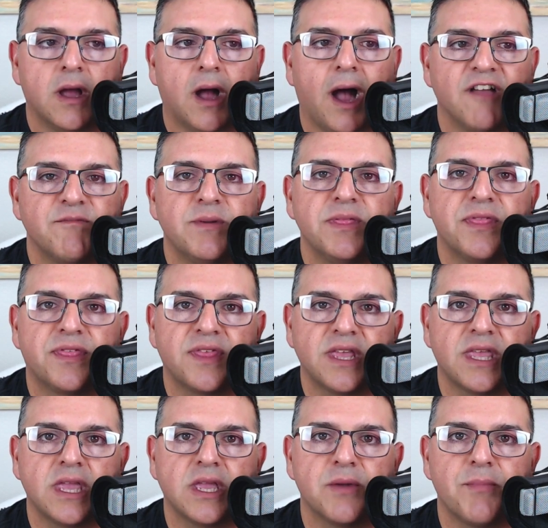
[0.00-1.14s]
I've been
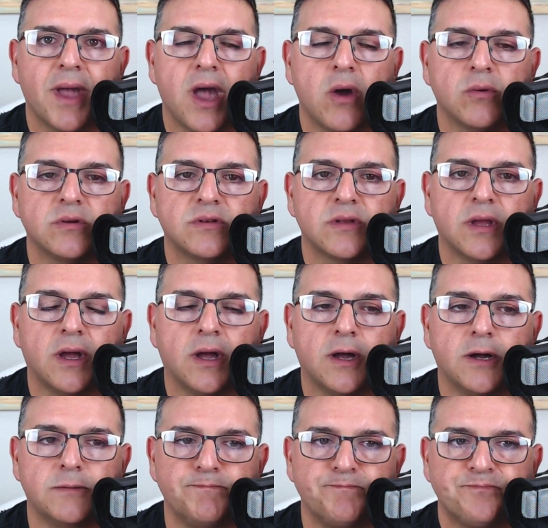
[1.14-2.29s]
thinking about
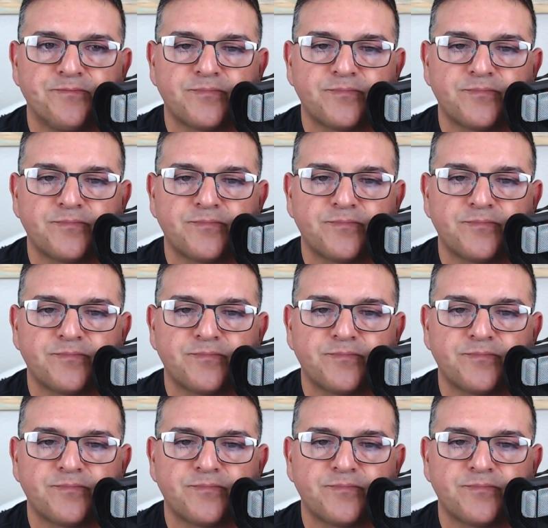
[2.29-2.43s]
um,